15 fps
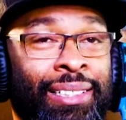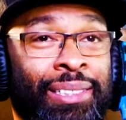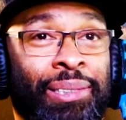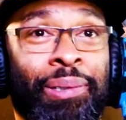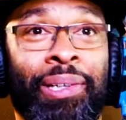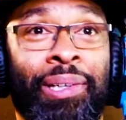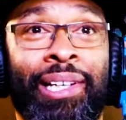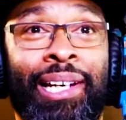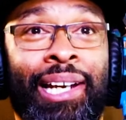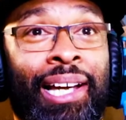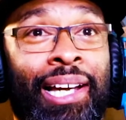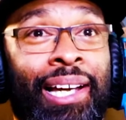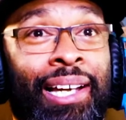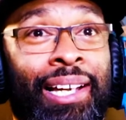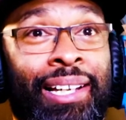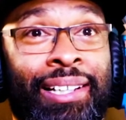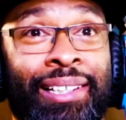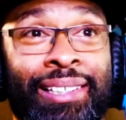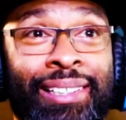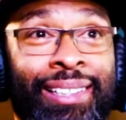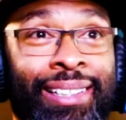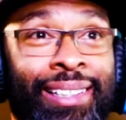You ain't lying.
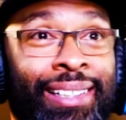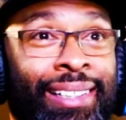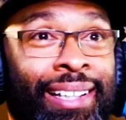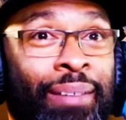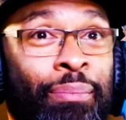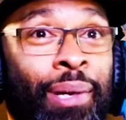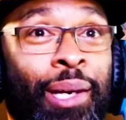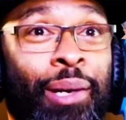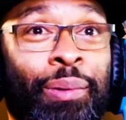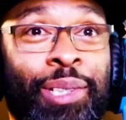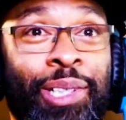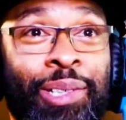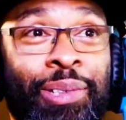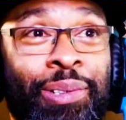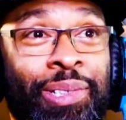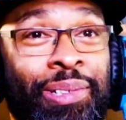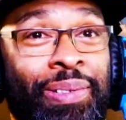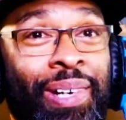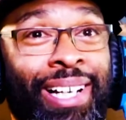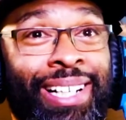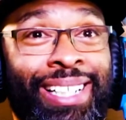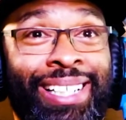That man will shoot you
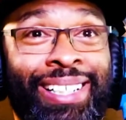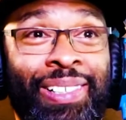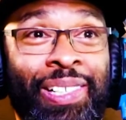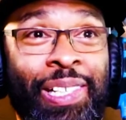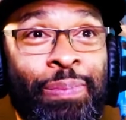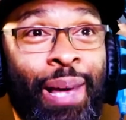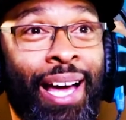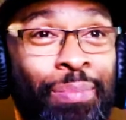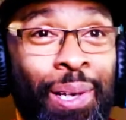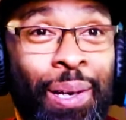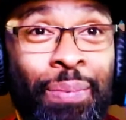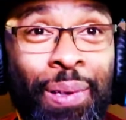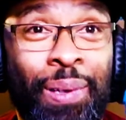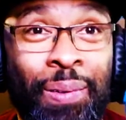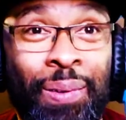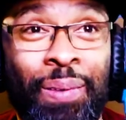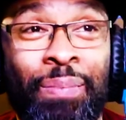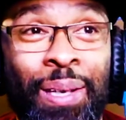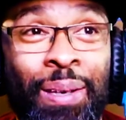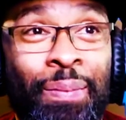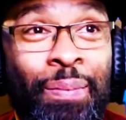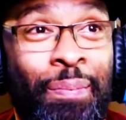right there on the spot. Bumpy will
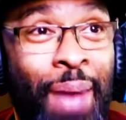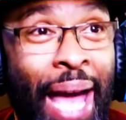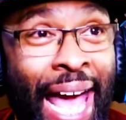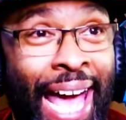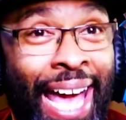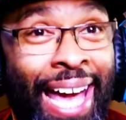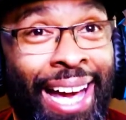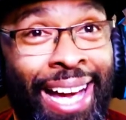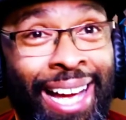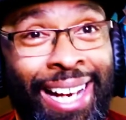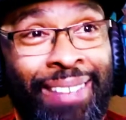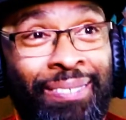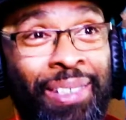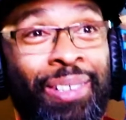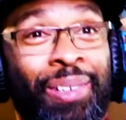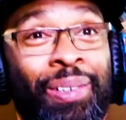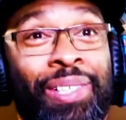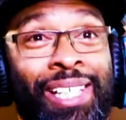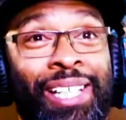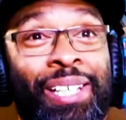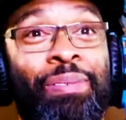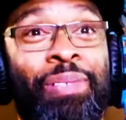be mad if you don't
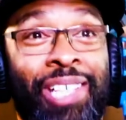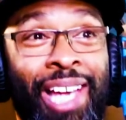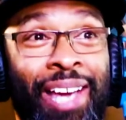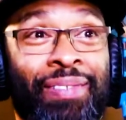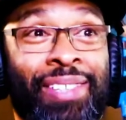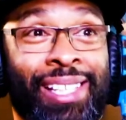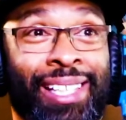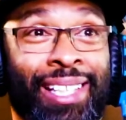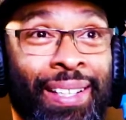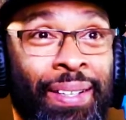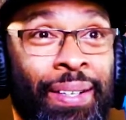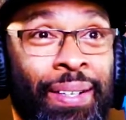tell him Shavin's in here.